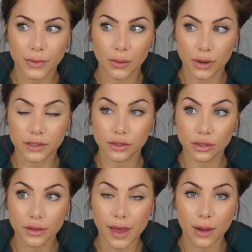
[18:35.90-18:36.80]
I wanted to
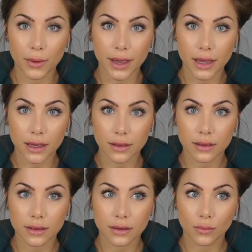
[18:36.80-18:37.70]
look that way
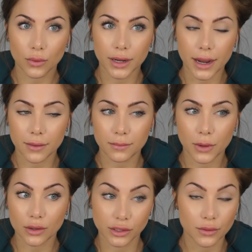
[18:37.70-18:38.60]
when
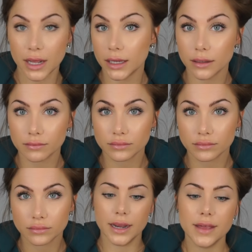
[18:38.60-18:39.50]
I'm also naked.
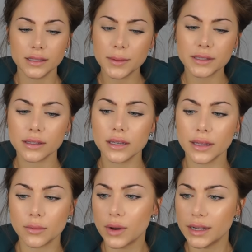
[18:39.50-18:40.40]
And that's basically
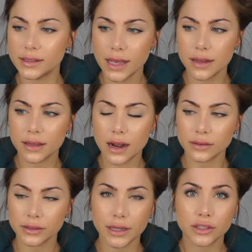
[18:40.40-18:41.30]
like what I said in the
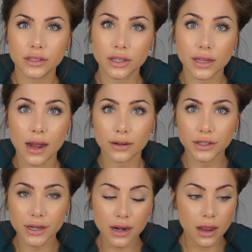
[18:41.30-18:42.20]
consultation to the
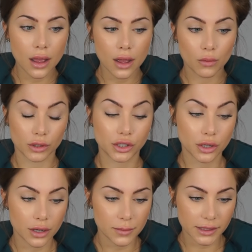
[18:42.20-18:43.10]
doctor or
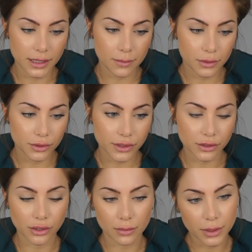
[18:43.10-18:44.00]
showed him examples. I
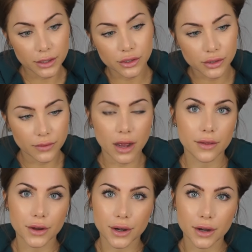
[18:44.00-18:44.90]
showed him pictures of
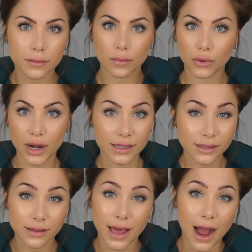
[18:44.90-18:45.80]
other
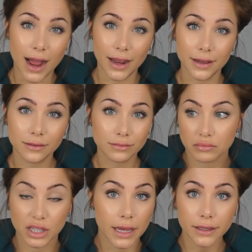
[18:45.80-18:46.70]
breasts that I
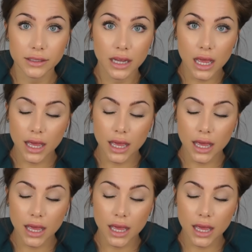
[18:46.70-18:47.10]
liked.